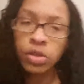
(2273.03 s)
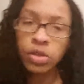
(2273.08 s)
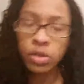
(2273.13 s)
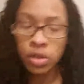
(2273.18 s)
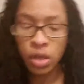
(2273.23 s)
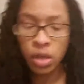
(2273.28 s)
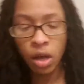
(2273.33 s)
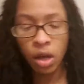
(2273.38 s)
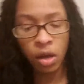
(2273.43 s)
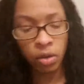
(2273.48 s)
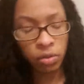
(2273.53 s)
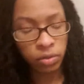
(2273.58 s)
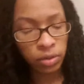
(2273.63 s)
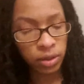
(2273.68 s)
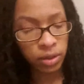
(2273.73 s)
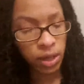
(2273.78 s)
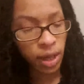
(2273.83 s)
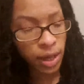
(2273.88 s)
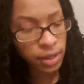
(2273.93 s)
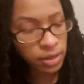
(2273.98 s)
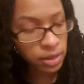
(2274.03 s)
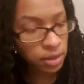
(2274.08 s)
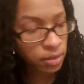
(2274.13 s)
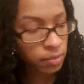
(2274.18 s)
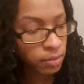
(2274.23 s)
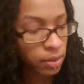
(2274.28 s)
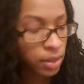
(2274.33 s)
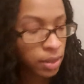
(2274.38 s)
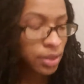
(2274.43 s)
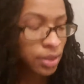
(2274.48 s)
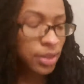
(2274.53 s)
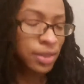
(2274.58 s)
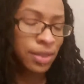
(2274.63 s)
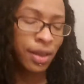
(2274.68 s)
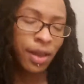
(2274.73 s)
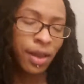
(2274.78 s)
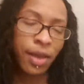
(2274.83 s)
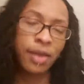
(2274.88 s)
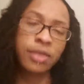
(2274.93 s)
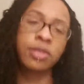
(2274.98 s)
So that to me
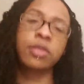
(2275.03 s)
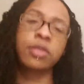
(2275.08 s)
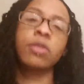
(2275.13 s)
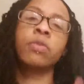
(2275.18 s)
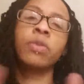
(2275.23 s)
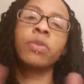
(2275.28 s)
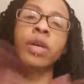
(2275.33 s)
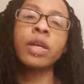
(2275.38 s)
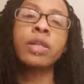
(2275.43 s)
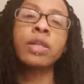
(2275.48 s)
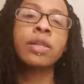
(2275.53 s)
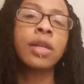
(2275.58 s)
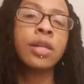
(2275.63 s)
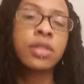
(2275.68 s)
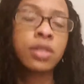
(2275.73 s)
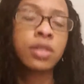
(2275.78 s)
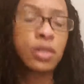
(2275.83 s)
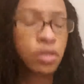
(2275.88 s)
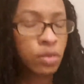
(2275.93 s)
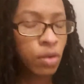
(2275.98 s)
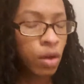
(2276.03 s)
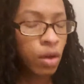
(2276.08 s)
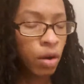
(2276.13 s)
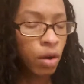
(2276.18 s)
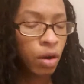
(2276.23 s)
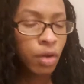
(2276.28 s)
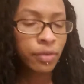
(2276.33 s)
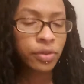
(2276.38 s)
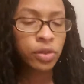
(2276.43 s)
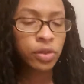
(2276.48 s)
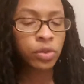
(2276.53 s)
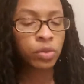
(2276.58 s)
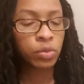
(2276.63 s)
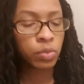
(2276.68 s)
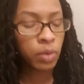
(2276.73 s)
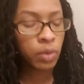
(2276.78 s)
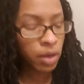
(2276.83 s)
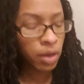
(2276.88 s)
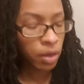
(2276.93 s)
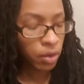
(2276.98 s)
says the week doesn't start off too
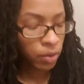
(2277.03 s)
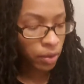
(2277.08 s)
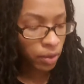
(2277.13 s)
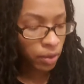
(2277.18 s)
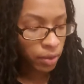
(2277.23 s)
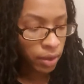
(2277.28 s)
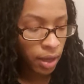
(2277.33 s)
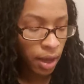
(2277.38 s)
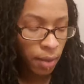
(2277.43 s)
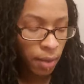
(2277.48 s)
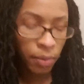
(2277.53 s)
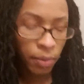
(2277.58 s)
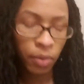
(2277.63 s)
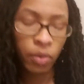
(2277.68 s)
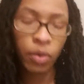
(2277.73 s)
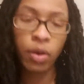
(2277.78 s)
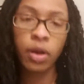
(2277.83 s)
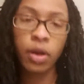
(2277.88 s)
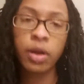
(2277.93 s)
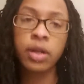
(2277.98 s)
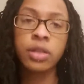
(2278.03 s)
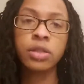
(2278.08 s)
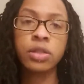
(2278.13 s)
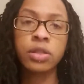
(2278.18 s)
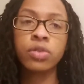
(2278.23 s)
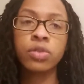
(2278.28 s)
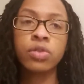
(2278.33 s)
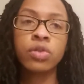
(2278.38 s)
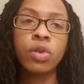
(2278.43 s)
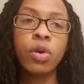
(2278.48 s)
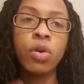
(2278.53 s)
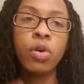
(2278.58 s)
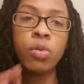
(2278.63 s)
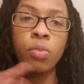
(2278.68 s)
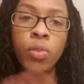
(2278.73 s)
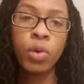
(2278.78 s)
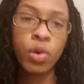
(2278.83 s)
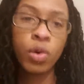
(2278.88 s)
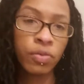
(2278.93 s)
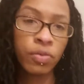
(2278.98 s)
well, Capricorn, because there's no
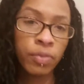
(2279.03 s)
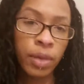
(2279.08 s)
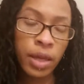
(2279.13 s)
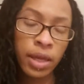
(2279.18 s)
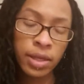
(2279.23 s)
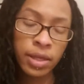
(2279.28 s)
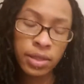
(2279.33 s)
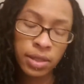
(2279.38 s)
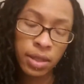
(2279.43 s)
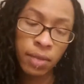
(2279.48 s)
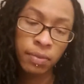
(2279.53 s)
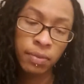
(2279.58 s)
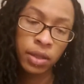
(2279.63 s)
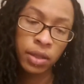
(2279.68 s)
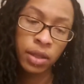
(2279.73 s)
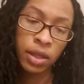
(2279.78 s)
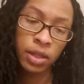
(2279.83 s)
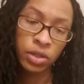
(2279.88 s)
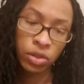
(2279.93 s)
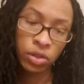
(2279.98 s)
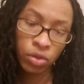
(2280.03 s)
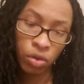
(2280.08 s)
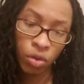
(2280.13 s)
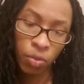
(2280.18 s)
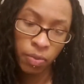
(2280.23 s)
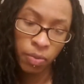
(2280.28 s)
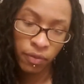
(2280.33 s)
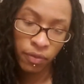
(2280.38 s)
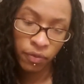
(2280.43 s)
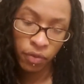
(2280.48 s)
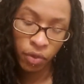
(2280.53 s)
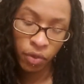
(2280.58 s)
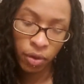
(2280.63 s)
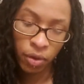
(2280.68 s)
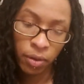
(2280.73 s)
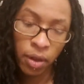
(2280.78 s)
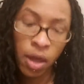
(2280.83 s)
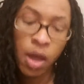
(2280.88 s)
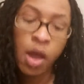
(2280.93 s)
movement in something that you're hoping for.